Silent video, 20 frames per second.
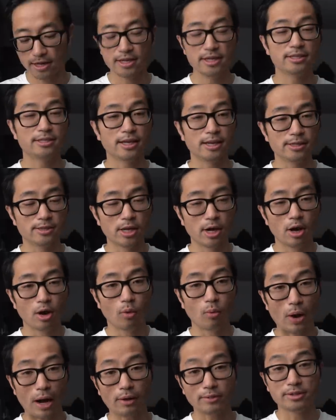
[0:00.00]
And he says,
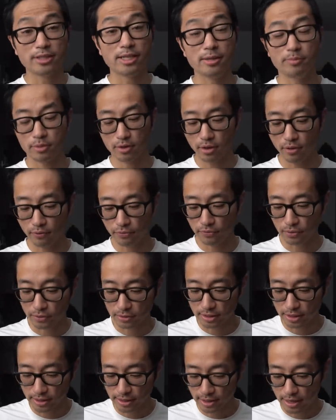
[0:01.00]
"Wow, Team
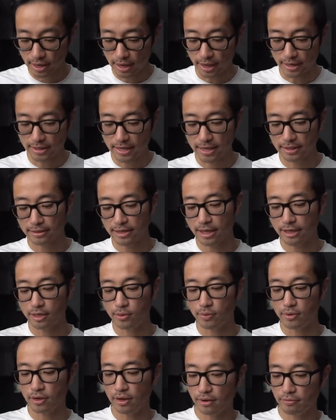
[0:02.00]
Kofuzi, I can't thank
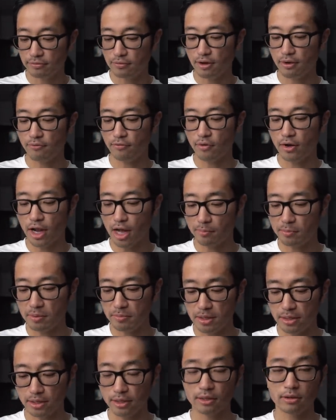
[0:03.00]
you enough for helping
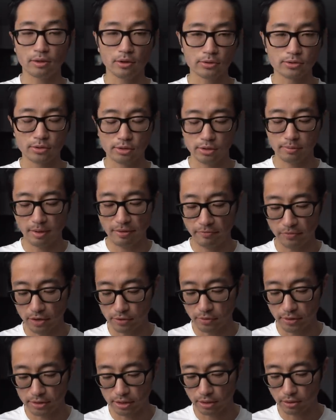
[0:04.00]
me get closer to my
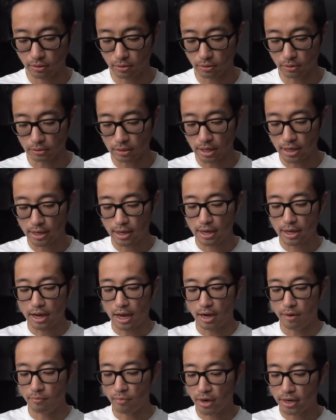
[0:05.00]
fundraising goal.
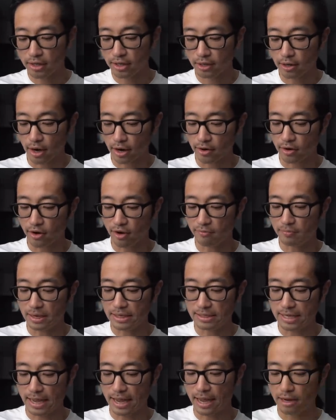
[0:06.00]
I'm running in honor of my
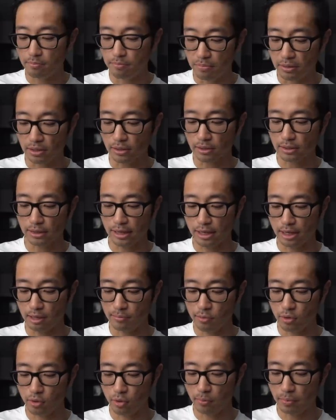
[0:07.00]
dad, Bill
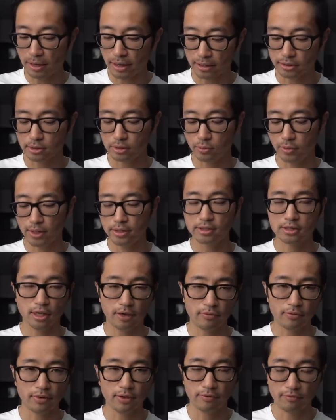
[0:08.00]
Lamb, who passed away
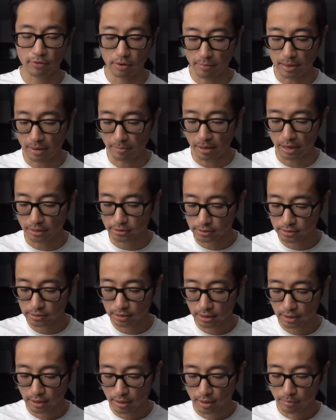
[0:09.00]
suffering from MS.
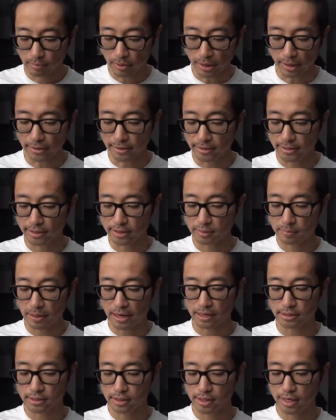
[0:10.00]
Prior to his
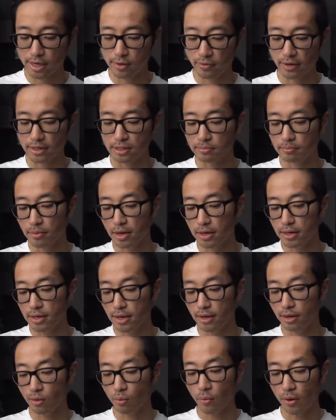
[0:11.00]
passing, he raised money
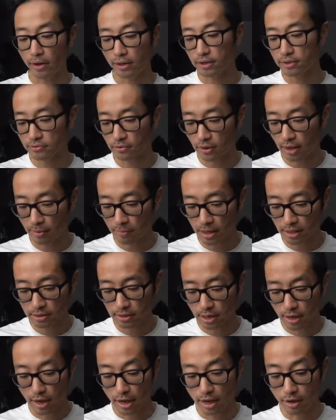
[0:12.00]
and awareness for MS
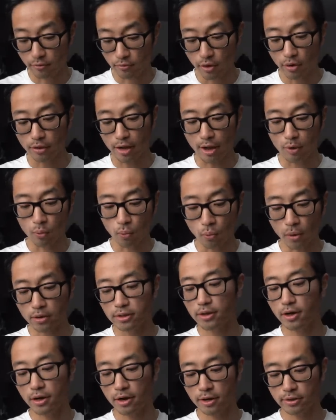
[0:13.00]
and rode a
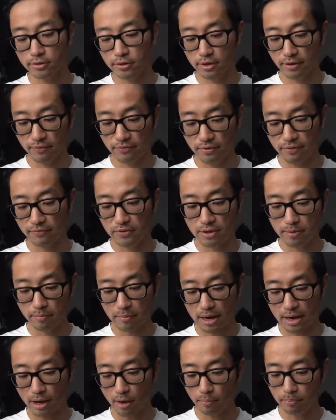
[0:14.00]

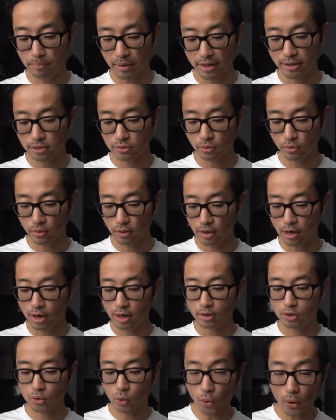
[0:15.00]
150-mile bike tour
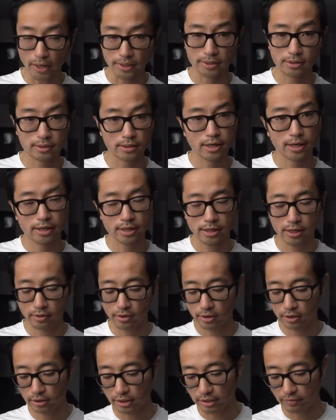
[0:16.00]
twice here
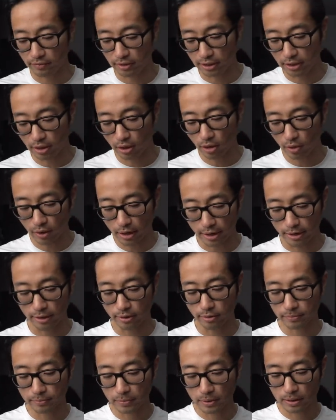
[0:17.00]
in Cleveland,
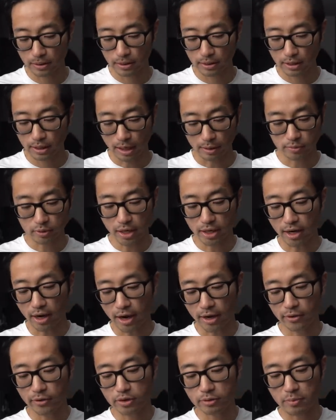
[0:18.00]
Ohio. I'm trying to
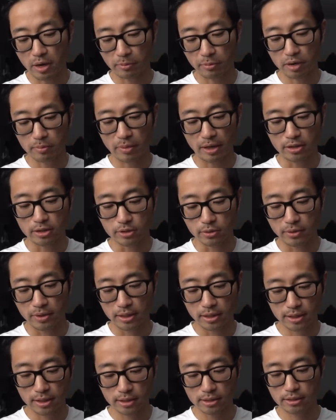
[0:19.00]
honor his memory by
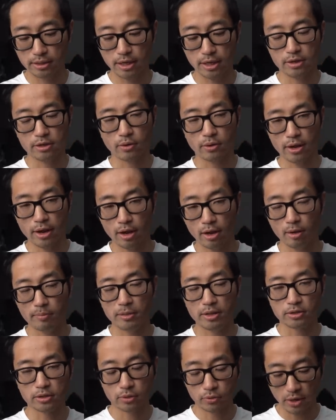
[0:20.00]
doing this, and your
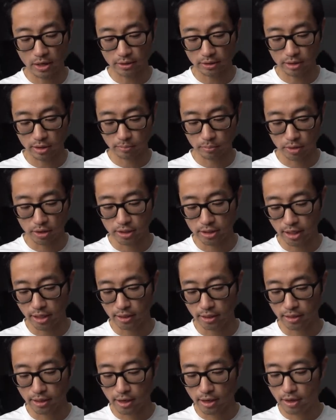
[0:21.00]
help is greatly
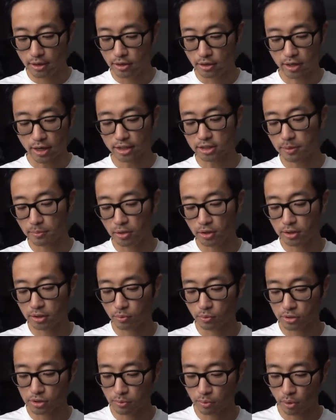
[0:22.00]
appreciated. Your contribution
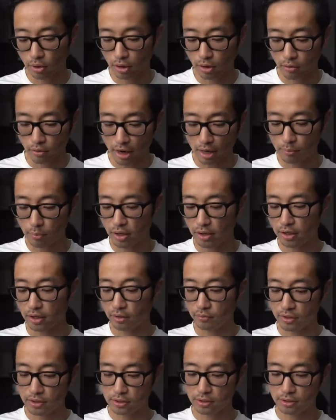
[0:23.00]
will support groundbreaking
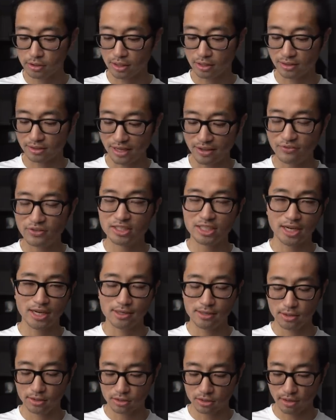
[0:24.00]
research and
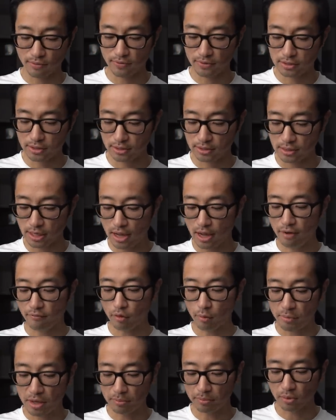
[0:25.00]
life-changing services
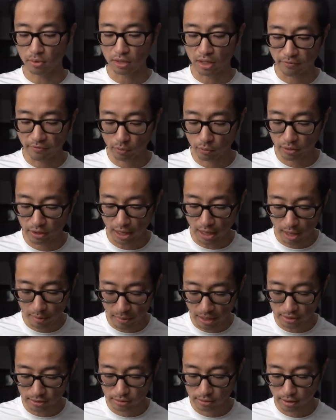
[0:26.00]
for people living with
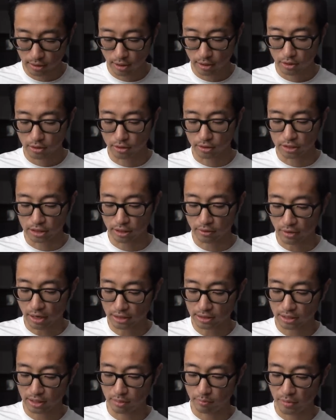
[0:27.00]
MS. Your
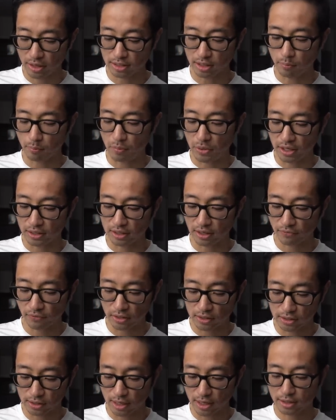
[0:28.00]
generosity makes a big
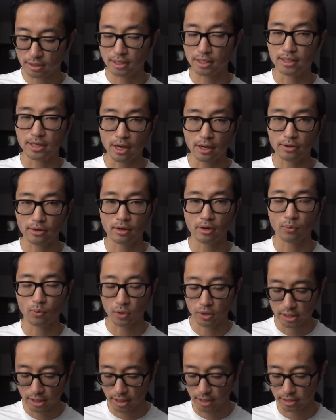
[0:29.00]
difference. Together,
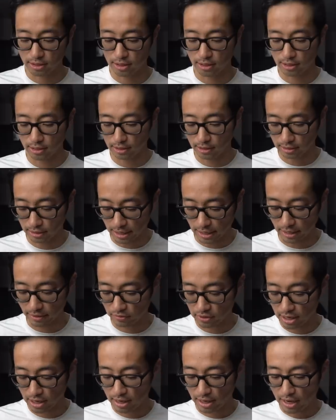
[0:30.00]
we're changing
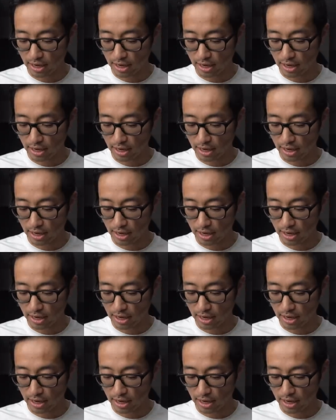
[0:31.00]
lives.